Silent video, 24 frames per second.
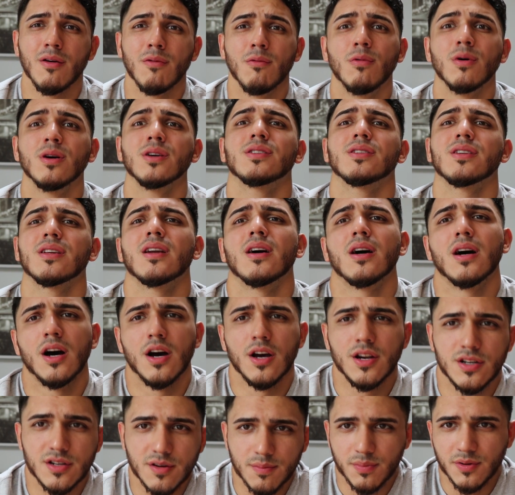wasn't
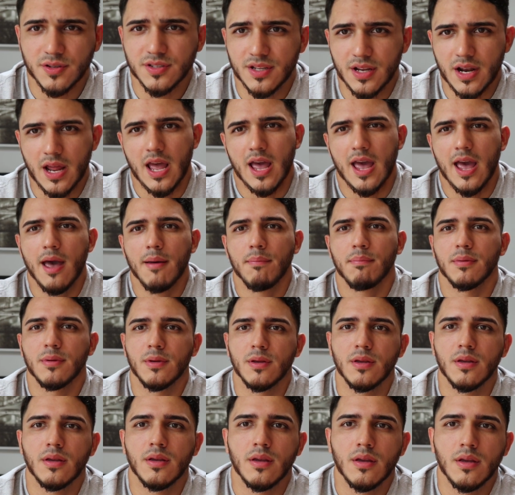100%
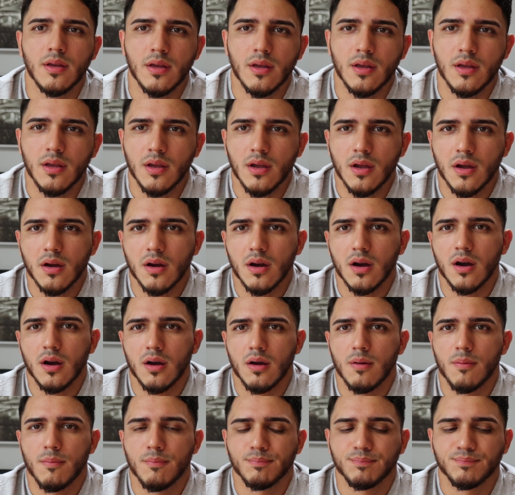happy.
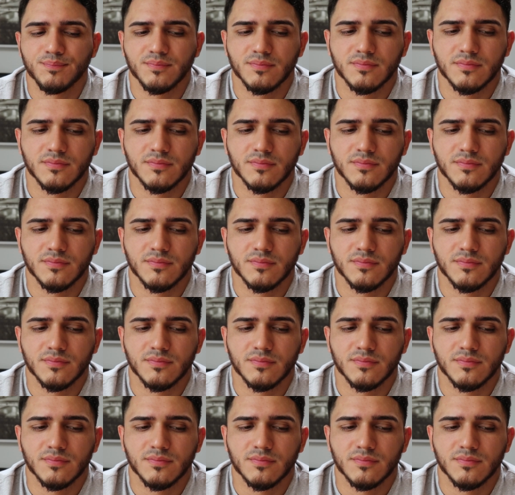Um,